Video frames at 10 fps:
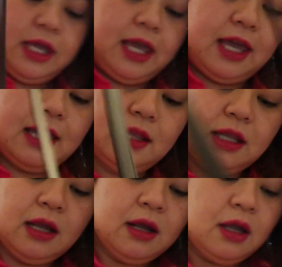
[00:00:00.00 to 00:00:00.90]
And
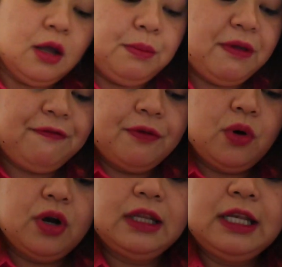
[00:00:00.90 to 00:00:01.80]

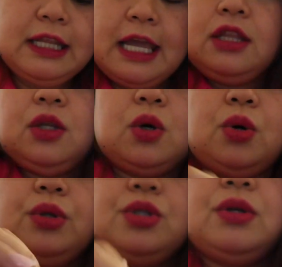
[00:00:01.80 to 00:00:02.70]
before the date
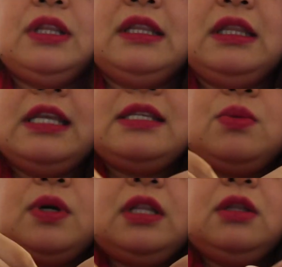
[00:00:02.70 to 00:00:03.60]
code, so this
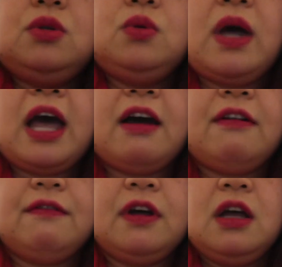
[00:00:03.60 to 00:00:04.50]
one do
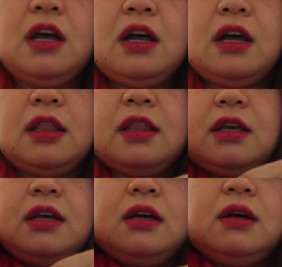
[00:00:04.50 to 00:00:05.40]
have
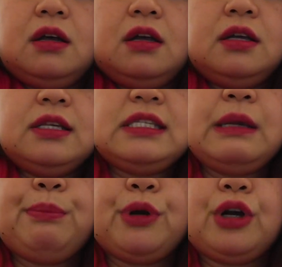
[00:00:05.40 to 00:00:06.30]
the
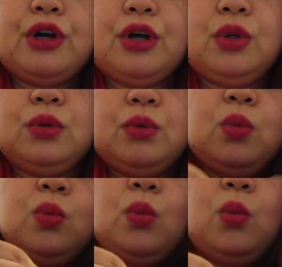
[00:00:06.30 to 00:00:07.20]
zipper on
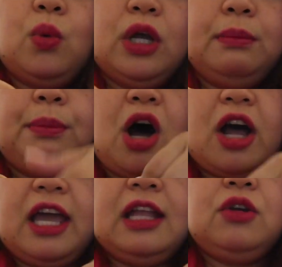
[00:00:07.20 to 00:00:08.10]
one
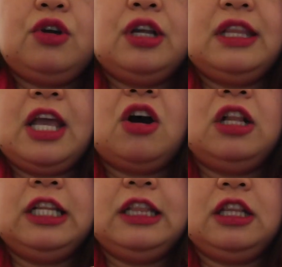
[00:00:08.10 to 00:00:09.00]
pocket, or they
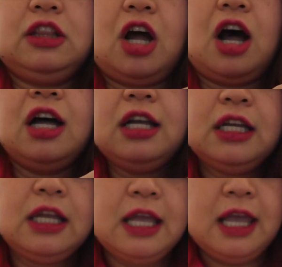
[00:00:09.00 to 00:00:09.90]
call it the tongue,
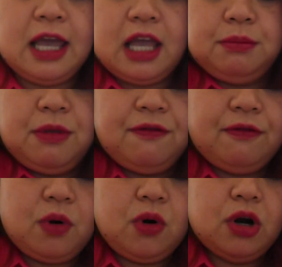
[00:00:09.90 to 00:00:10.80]
and
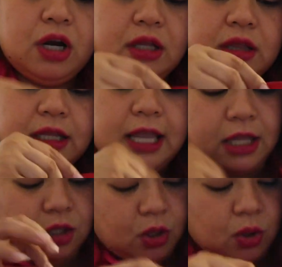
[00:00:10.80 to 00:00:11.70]
before the
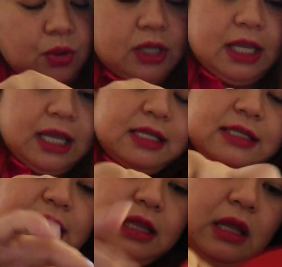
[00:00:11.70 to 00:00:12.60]
date code
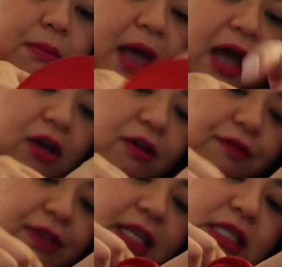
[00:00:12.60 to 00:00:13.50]
is at the back of
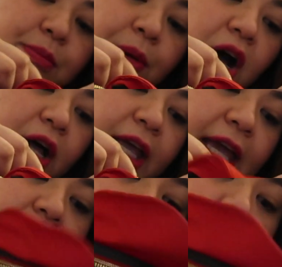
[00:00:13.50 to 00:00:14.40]
this
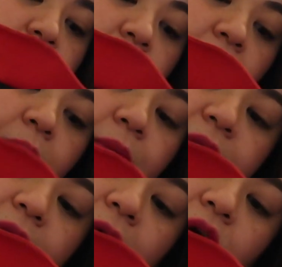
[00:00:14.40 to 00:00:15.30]
pocket,
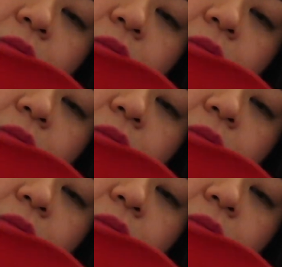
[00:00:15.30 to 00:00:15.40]
but now